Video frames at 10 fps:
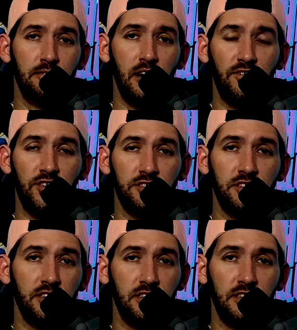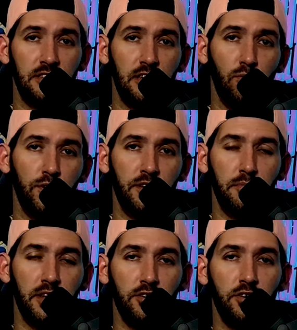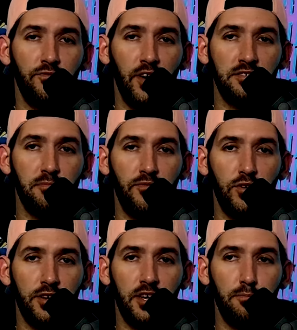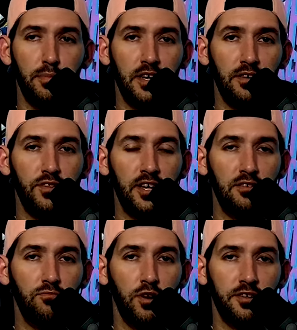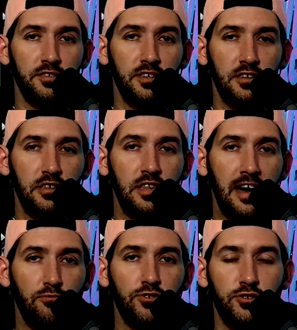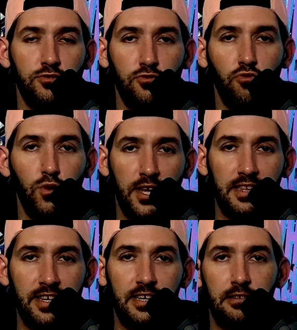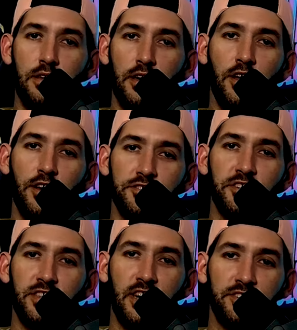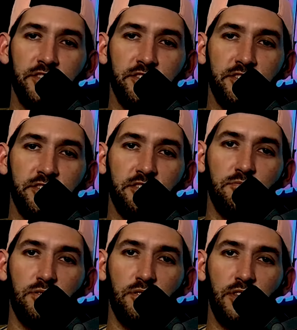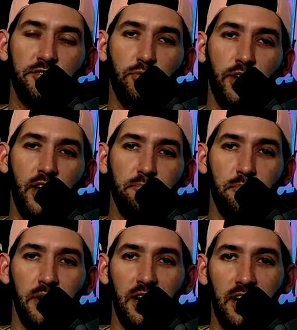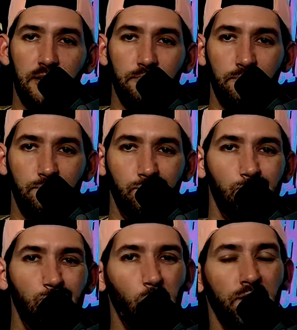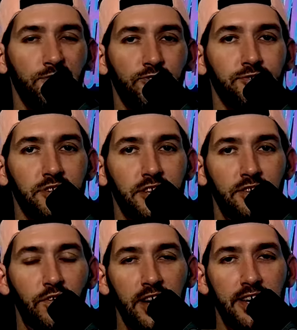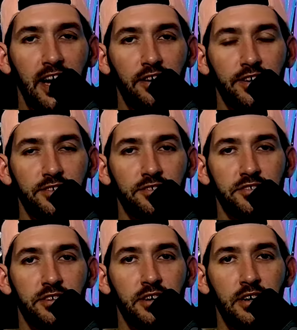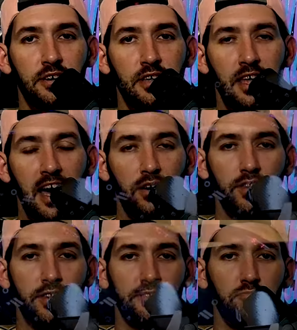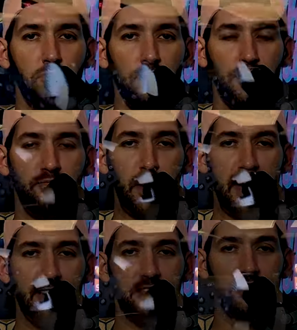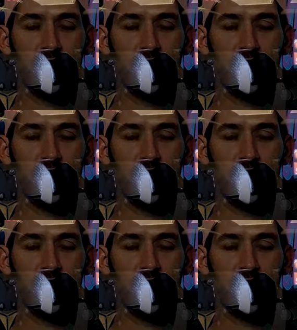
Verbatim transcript: obviously it wouldn't have been a good investment for the company if they didn't want to see that return quickly. And honestly, that's what I'm more interested to find out is how this will impact the